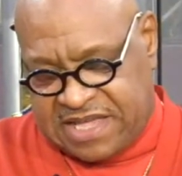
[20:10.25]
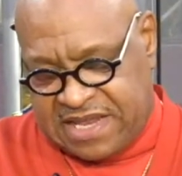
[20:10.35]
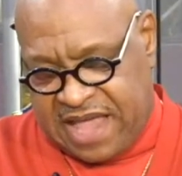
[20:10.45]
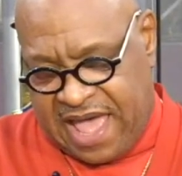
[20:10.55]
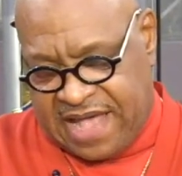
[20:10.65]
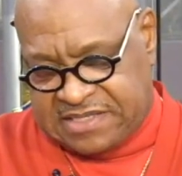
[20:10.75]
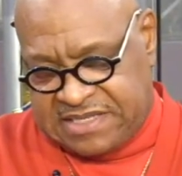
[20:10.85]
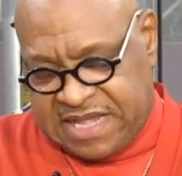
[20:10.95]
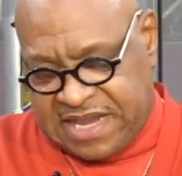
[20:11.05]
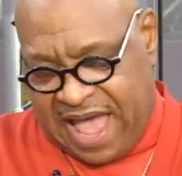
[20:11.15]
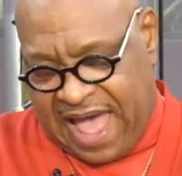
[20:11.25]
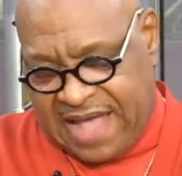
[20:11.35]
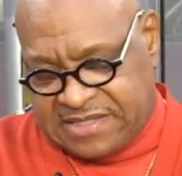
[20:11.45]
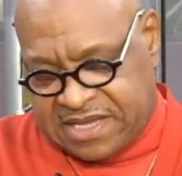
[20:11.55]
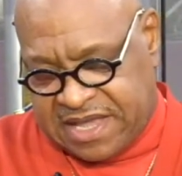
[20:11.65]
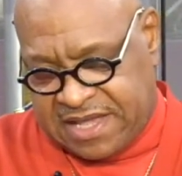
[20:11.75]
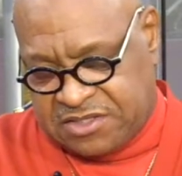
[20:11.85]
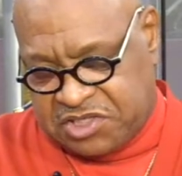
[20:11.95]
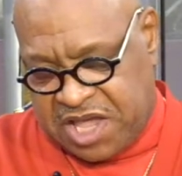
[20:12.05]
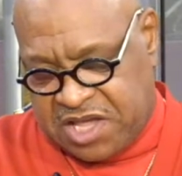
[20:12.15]
and as did Isaac
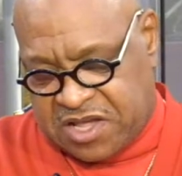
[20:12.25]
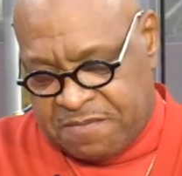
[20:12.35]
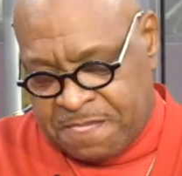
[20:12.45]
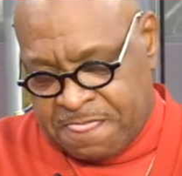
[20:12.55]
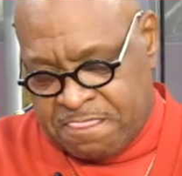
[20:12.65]
and Jacob,